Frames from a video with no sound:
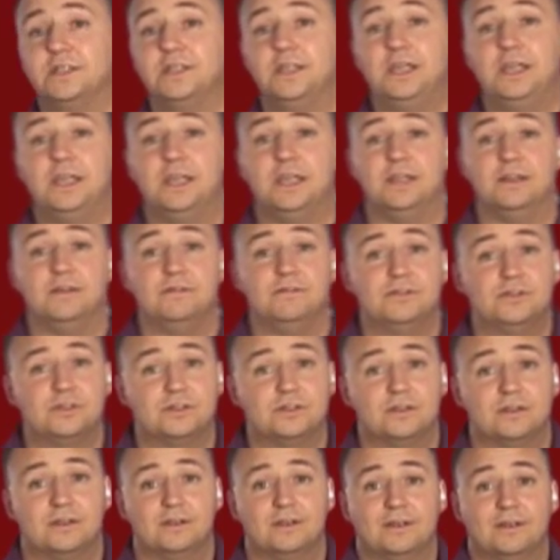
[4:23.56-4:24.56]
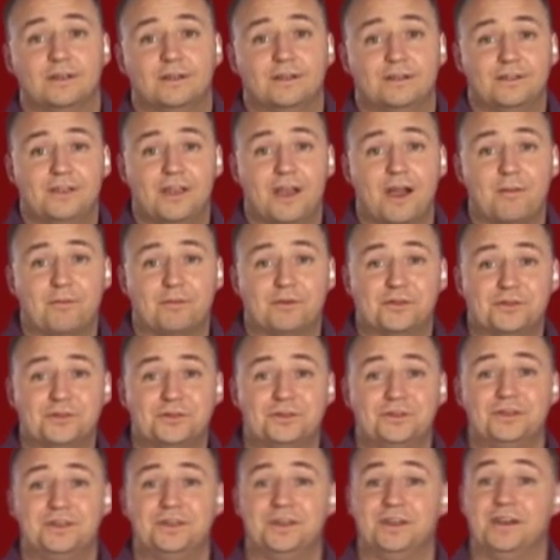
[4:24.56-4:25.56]
leaves the
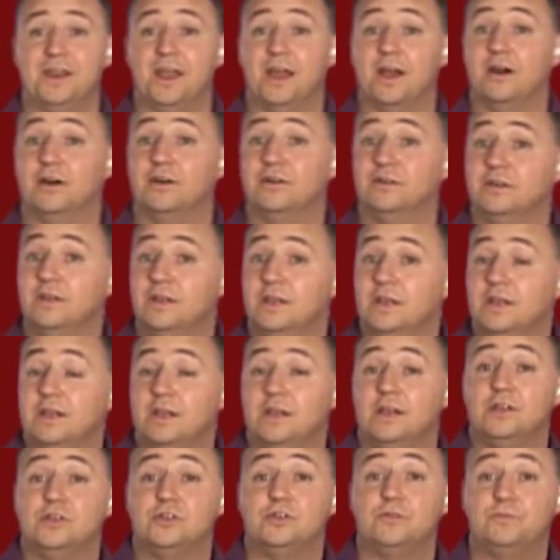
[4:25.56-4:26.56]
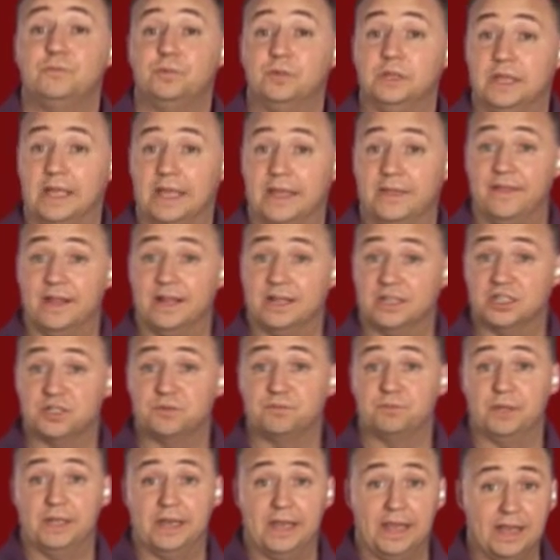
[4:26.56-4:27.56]
opportunity now to play that
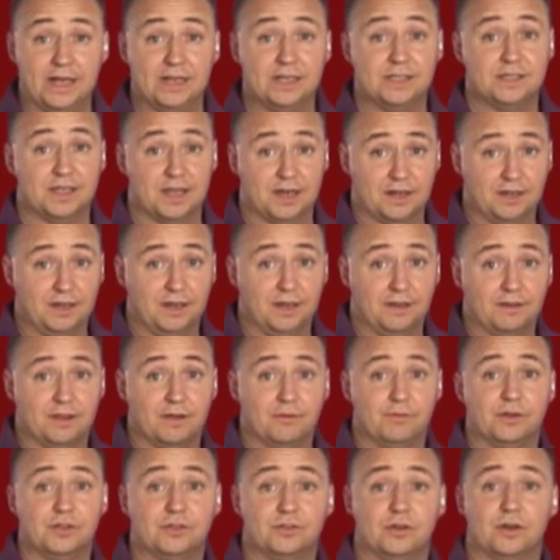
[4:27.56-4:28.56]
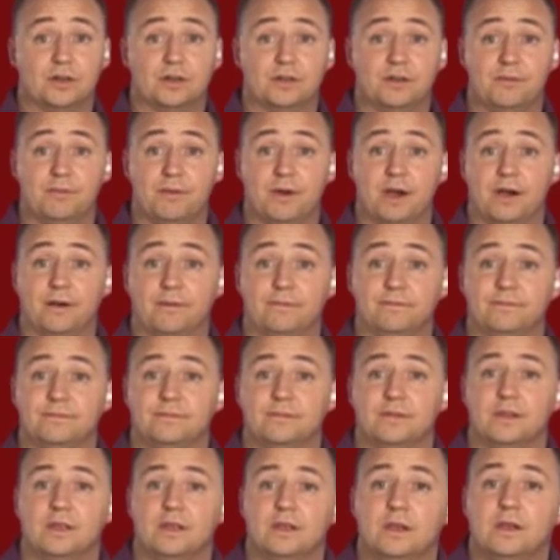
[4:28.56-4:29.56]
split hand technique that we talked about.
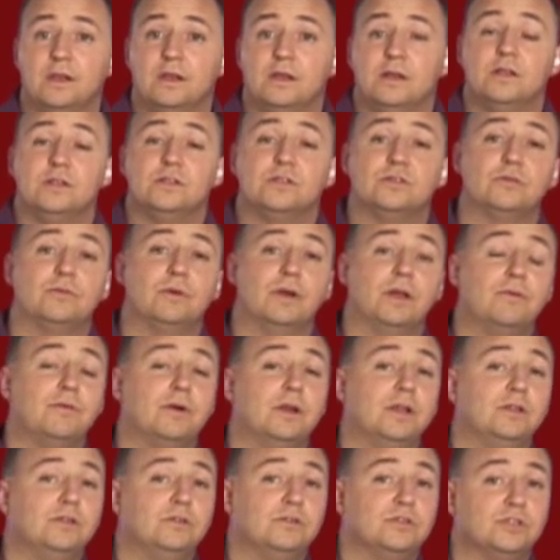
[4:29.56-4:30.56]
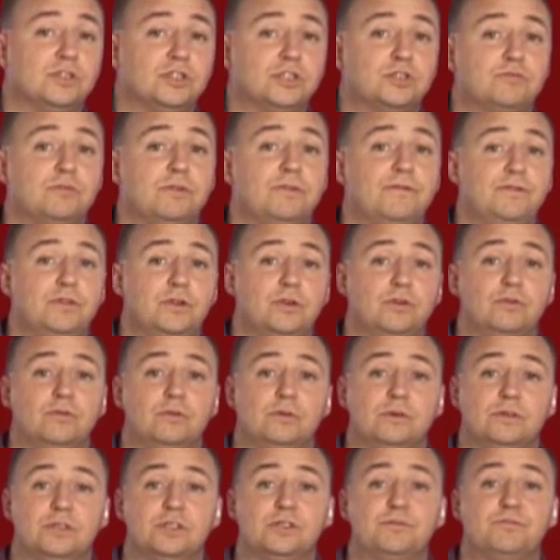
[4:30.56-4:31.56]
So what I want to do is just
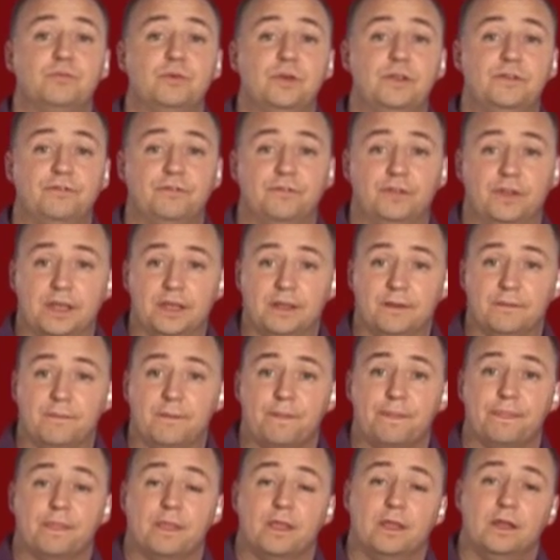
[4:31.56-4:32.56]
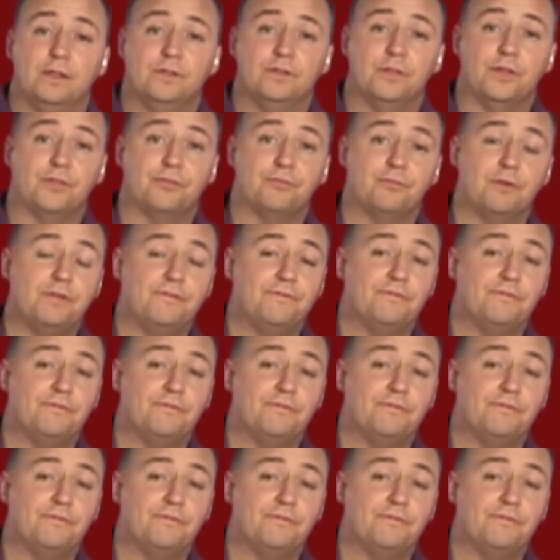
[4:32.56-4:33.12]
review, just briefly, the 3